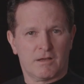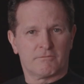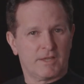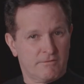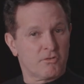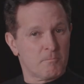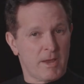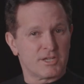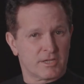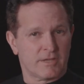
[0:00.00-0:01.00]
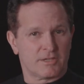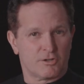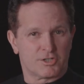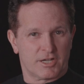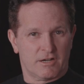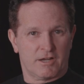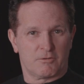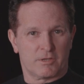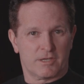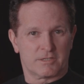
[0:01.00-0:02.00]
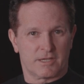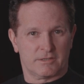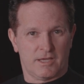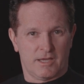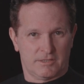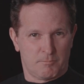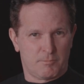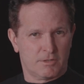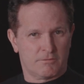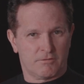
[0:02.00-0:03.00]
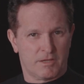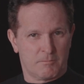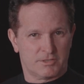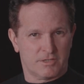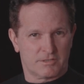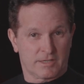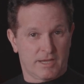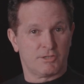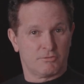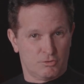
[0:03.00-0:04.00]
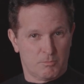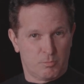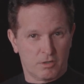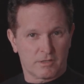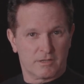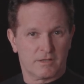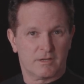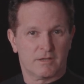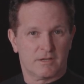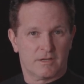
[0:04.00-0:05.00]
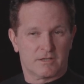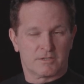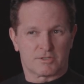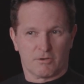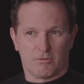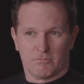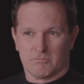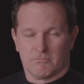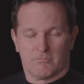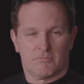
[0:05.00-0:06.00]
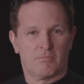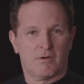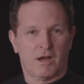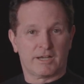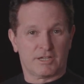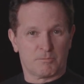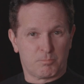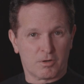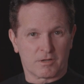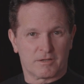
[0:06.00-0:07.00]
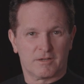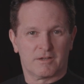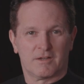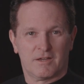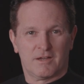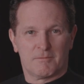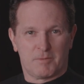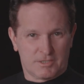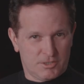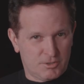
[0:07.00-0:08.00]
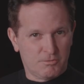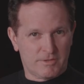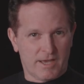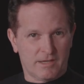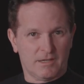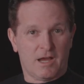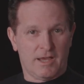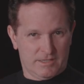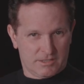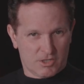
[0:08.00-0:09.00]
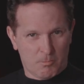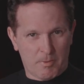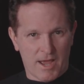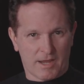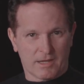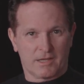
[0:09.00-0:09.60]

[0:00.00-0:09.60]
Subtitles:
love the information that you're sharing with us and the beautiful images. Can you do a book? So I did a book. But to do that, I had to go back.